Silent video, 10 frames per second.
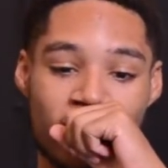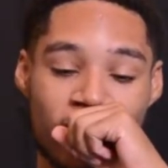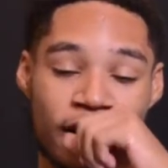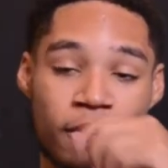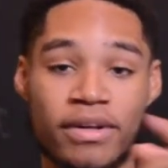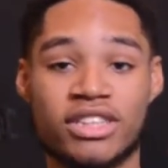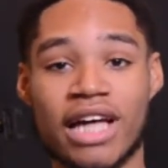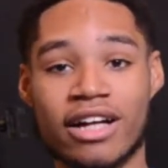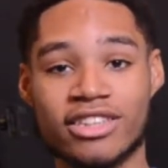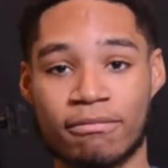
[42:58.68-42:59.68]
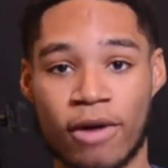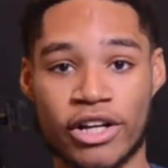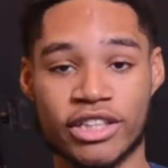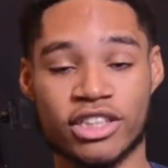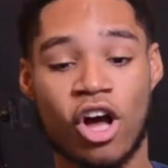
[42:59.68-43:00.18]
And a big shout out to
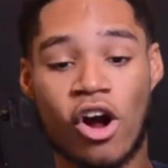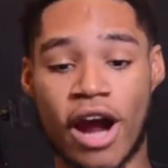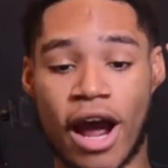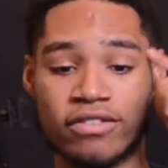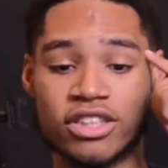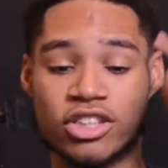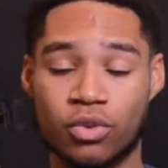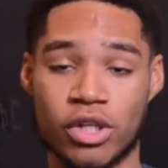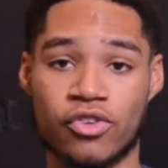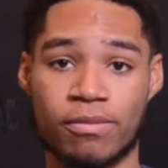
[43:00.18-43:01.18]
Marcus Carr, averaging 23